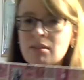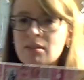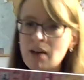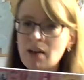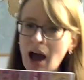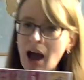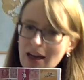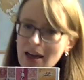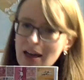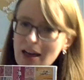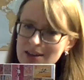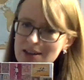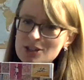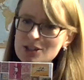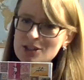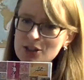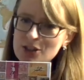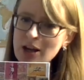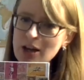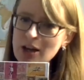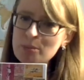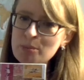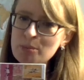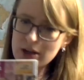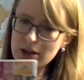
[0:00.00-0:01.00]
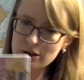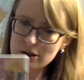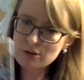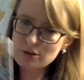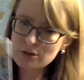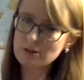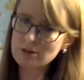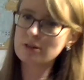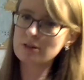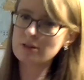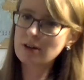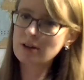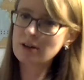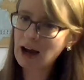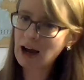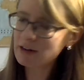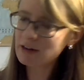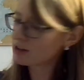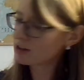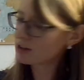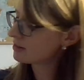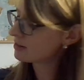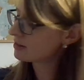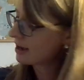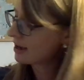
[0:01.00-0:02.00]
I think it turned out pretty cool. I
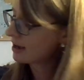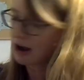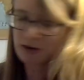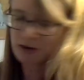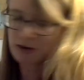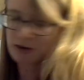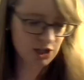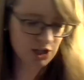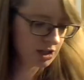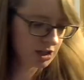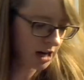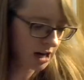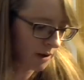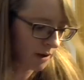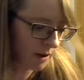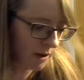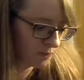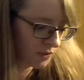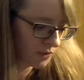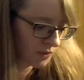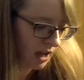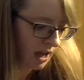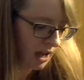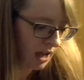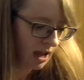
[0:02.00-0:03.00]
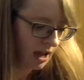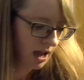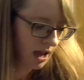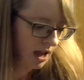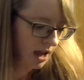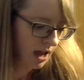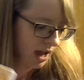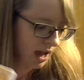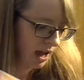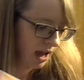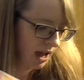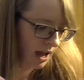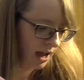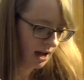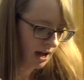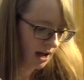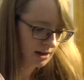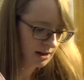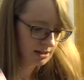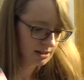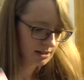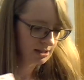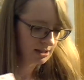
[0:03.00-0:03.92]
really like how it turned out. And